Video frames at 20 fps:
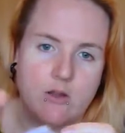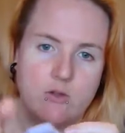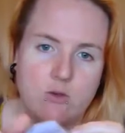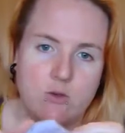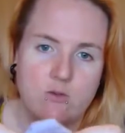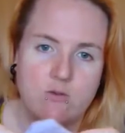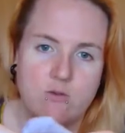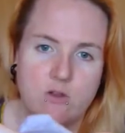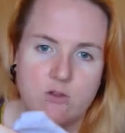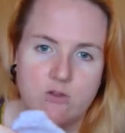I
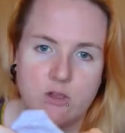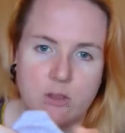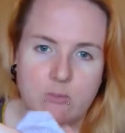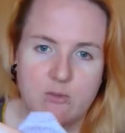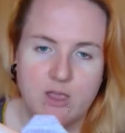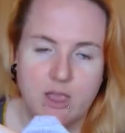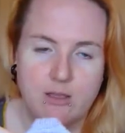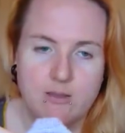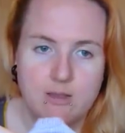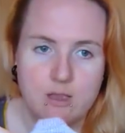do a fish
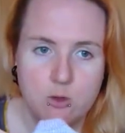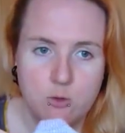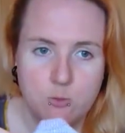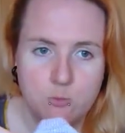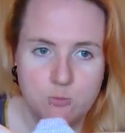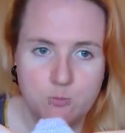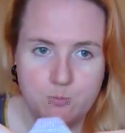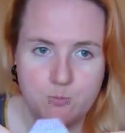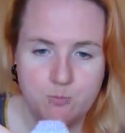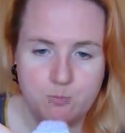lips kiss
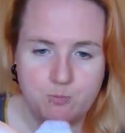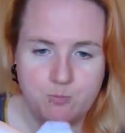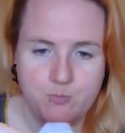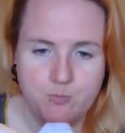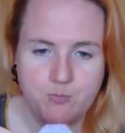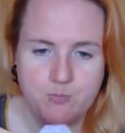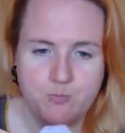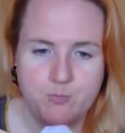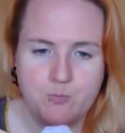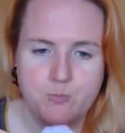heel.
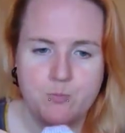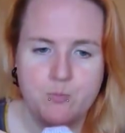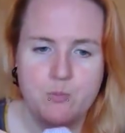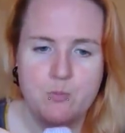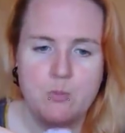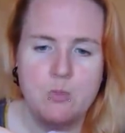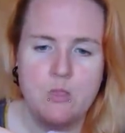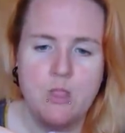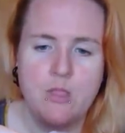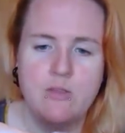
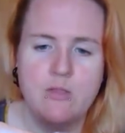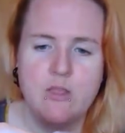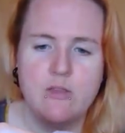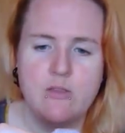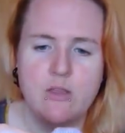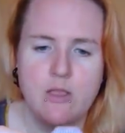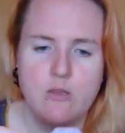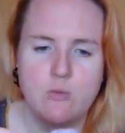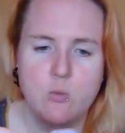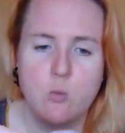
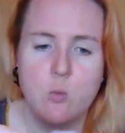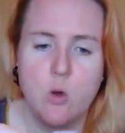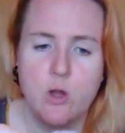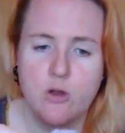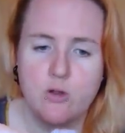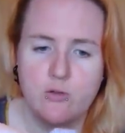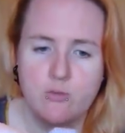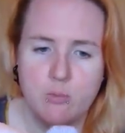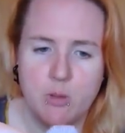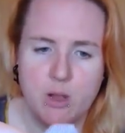This is
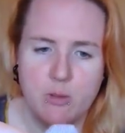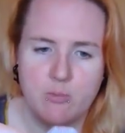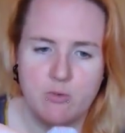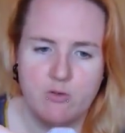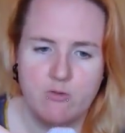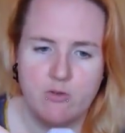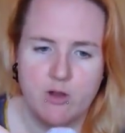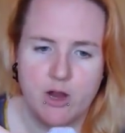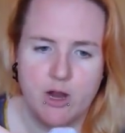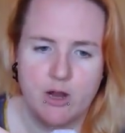one of my
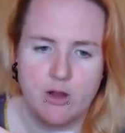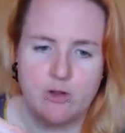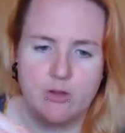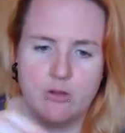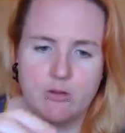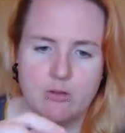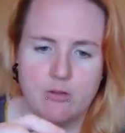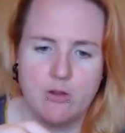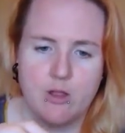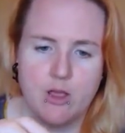preferred
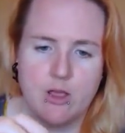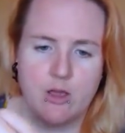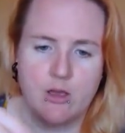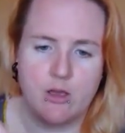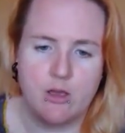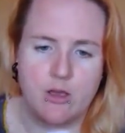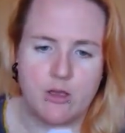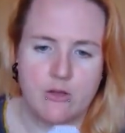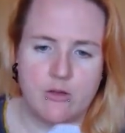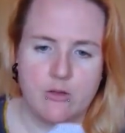
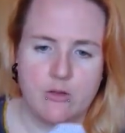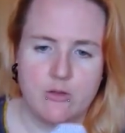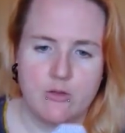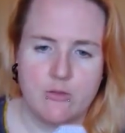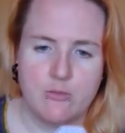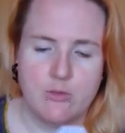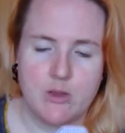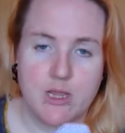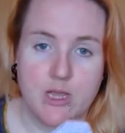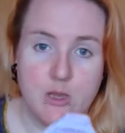
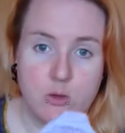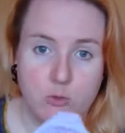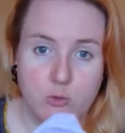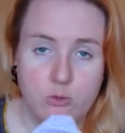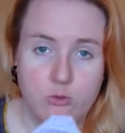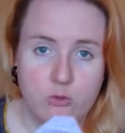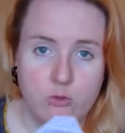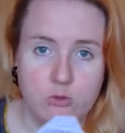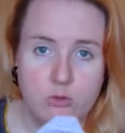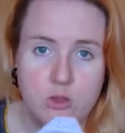
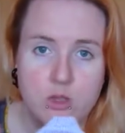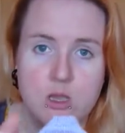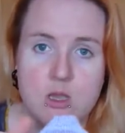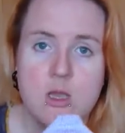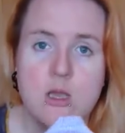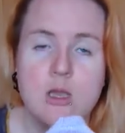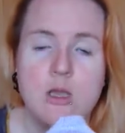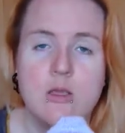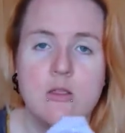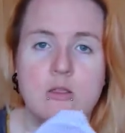heels.
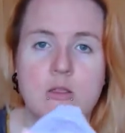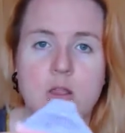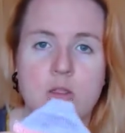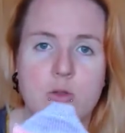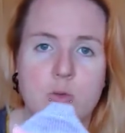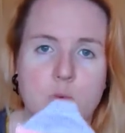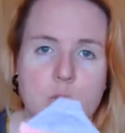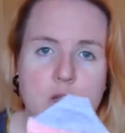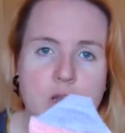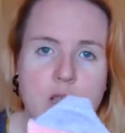The
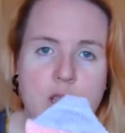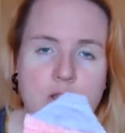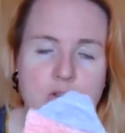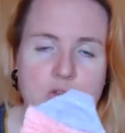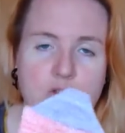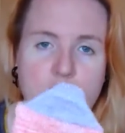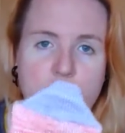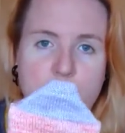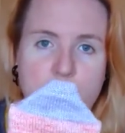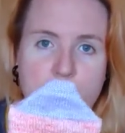other one
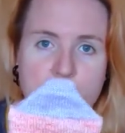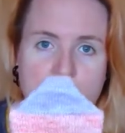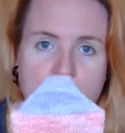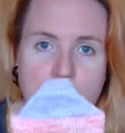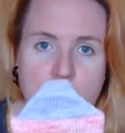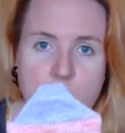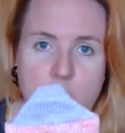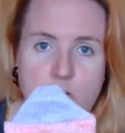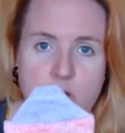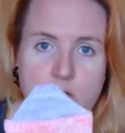is just your
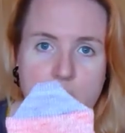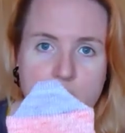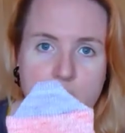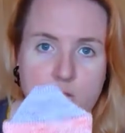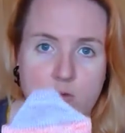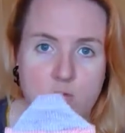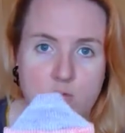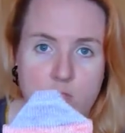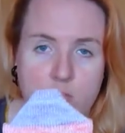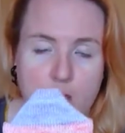standard
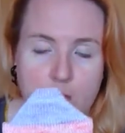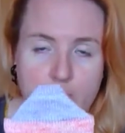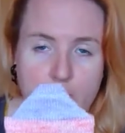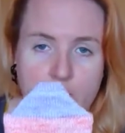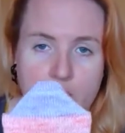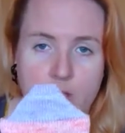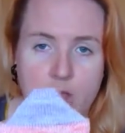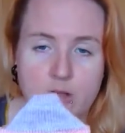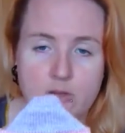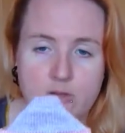heel flap
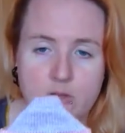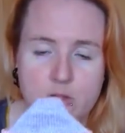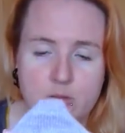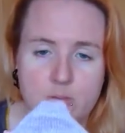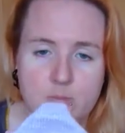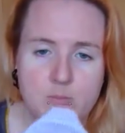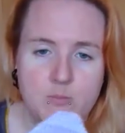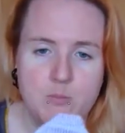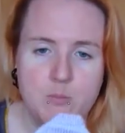and gusset.